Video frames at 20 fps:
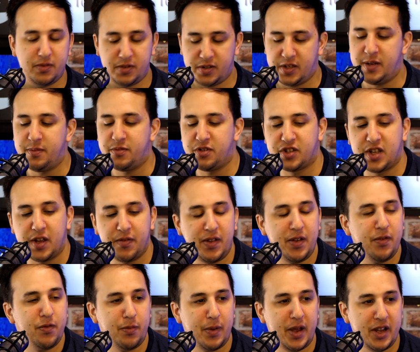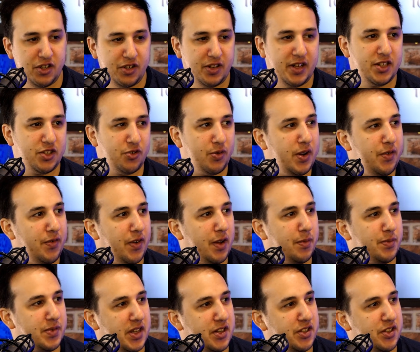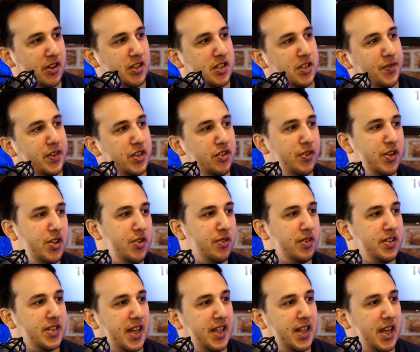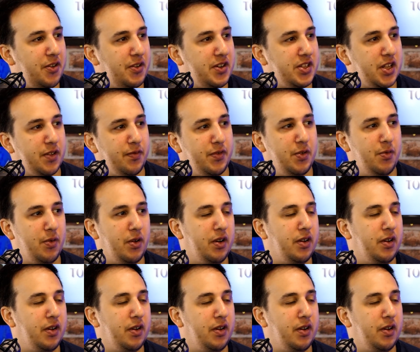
team just give the information, there's 25% chance of injury. You can take that risk if you want.